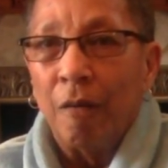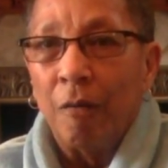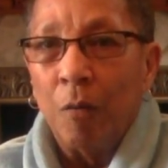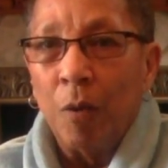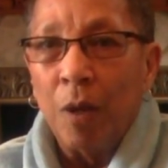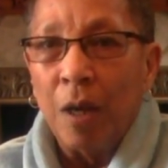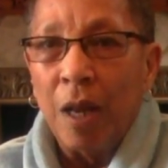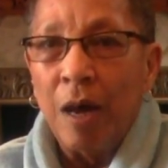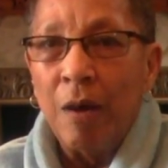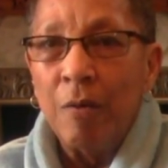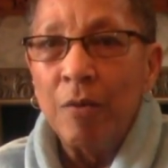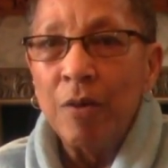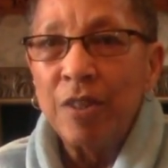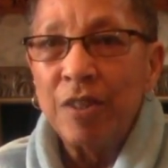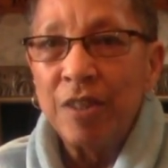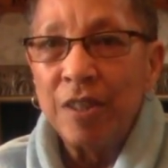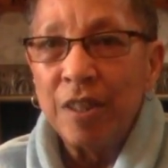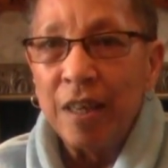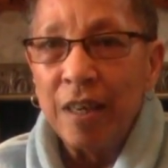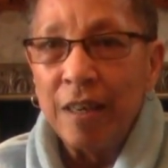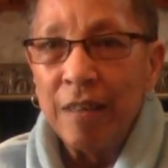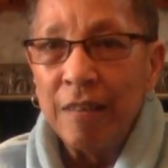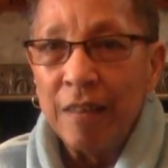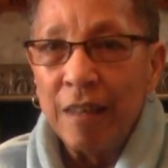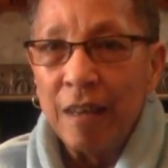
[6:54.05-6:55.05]
Well, I would
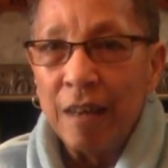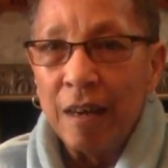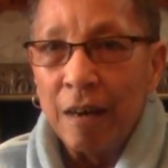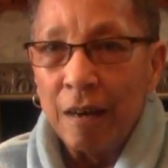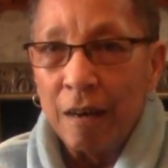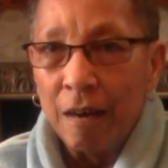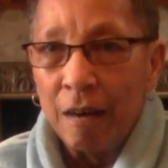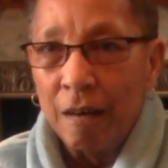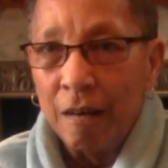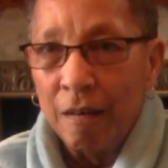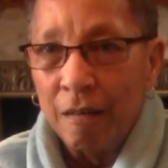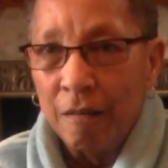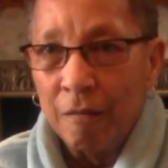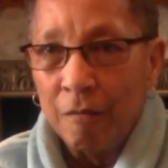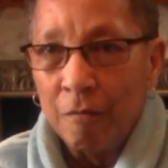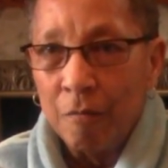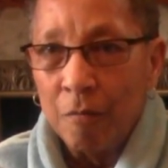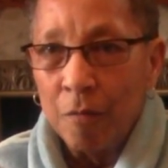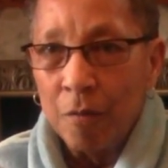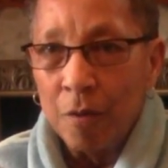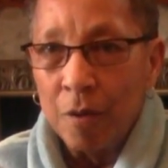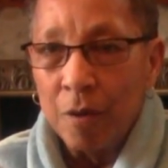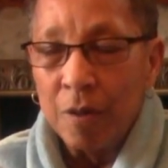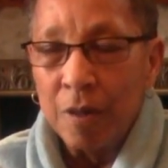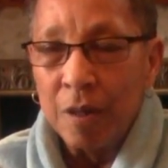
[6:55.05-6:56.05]
say that
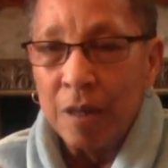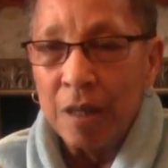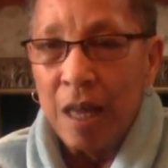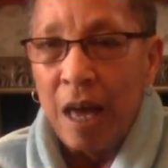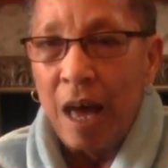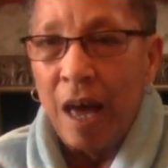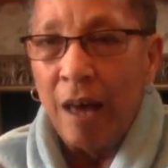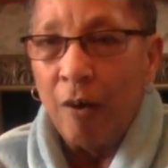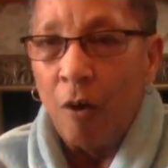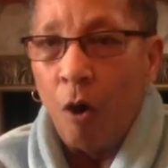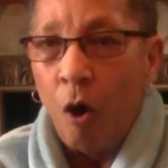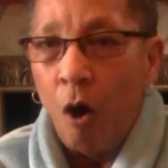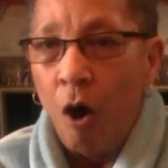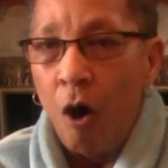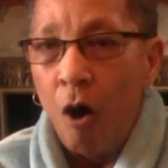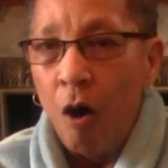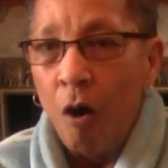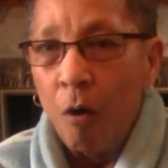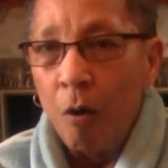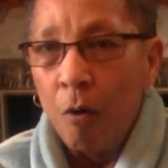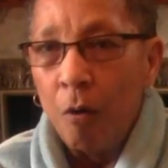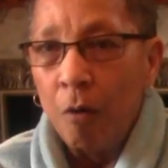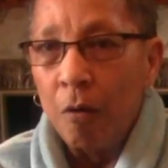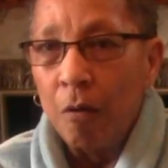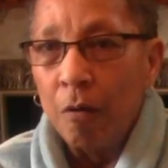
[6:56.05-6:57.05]
not
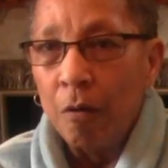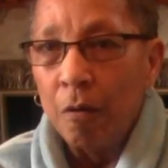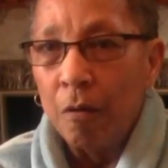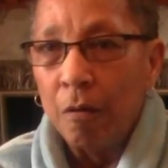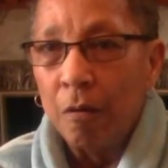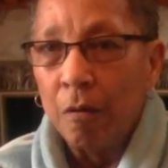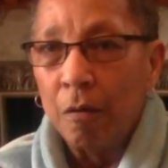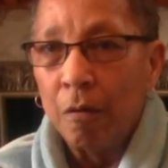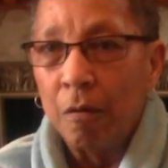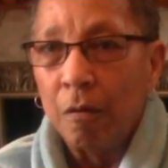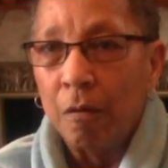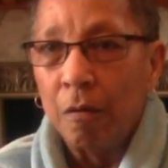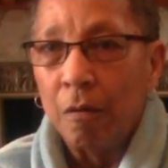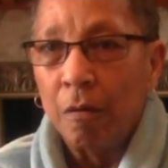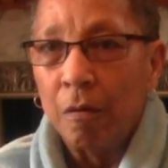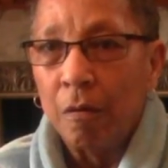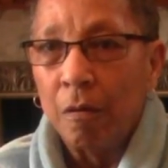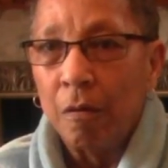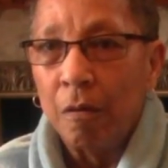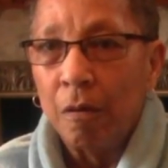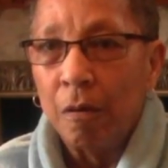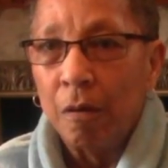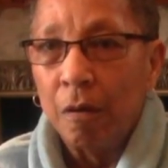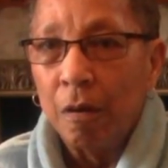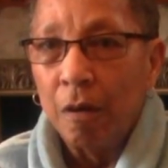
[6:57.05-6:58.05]
all
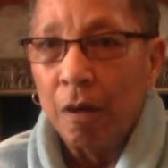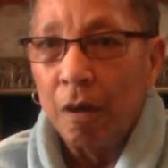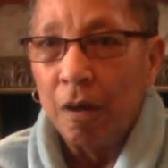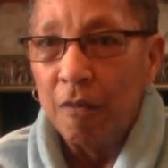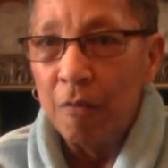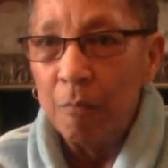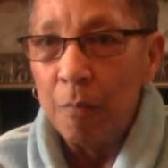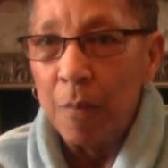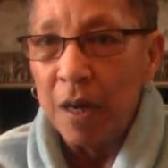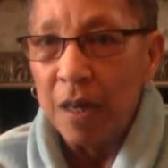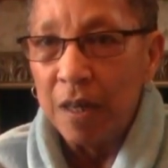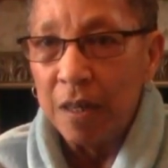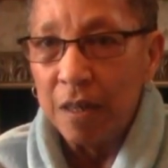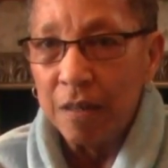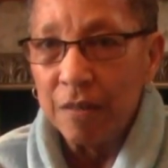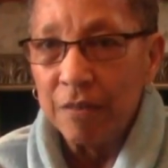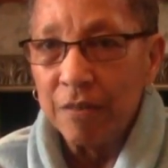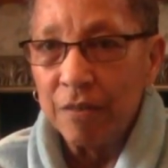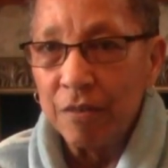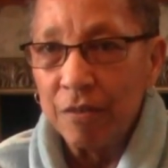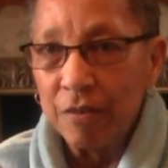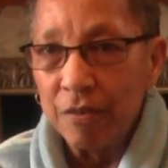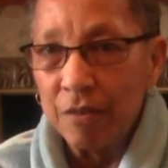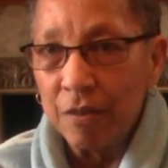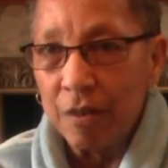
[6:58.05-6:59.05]
of my
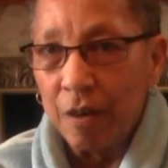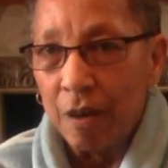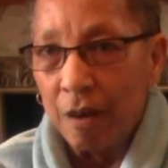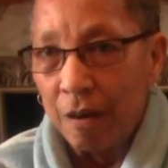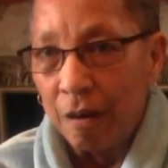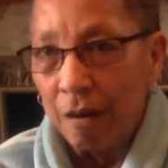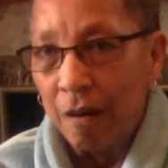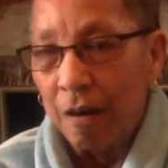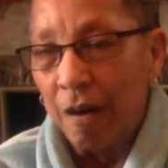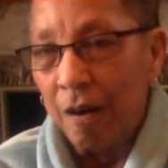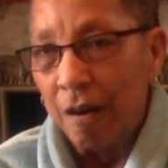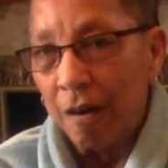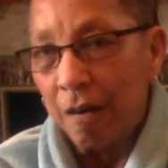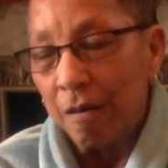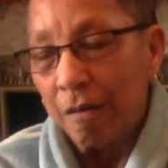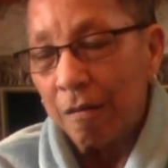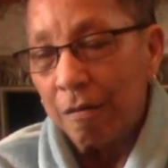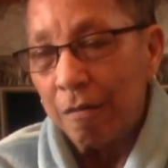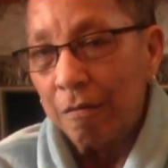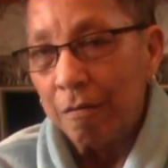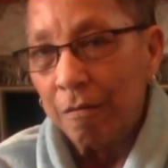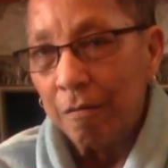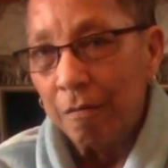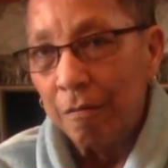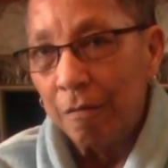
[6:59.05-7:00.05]
cousins
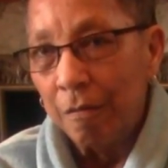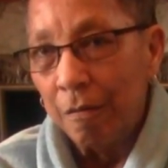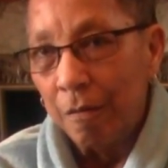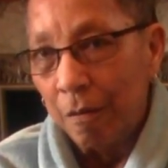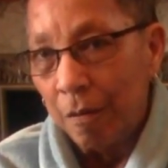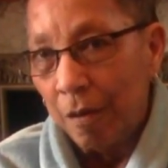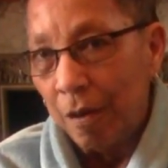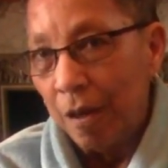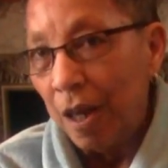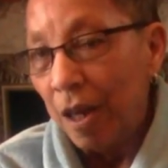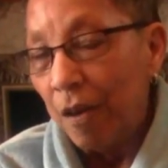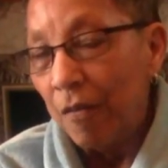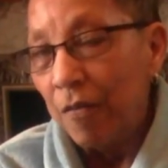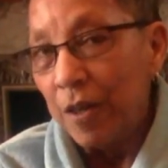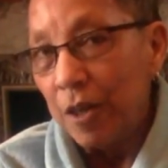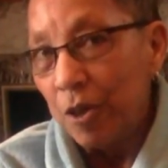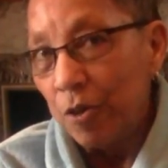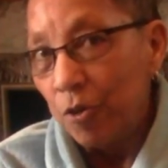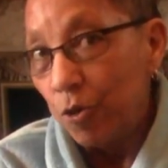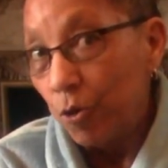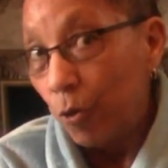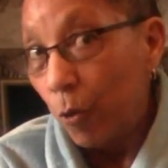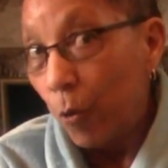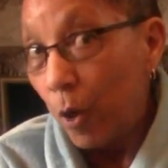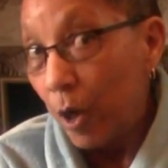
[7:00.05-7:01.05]
are
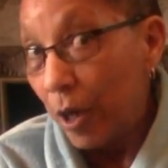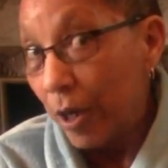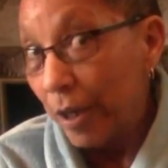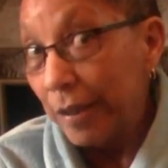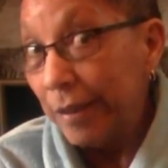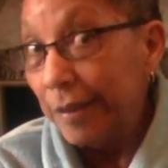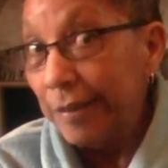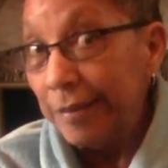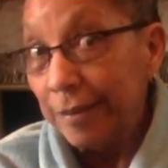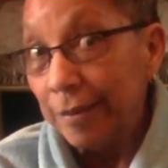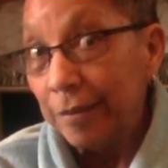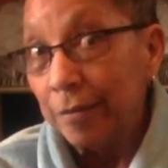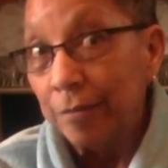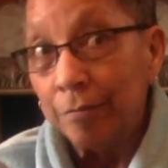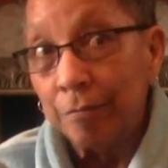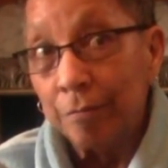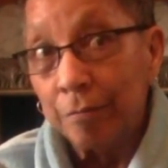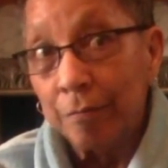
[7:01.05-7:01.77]
loving toward us,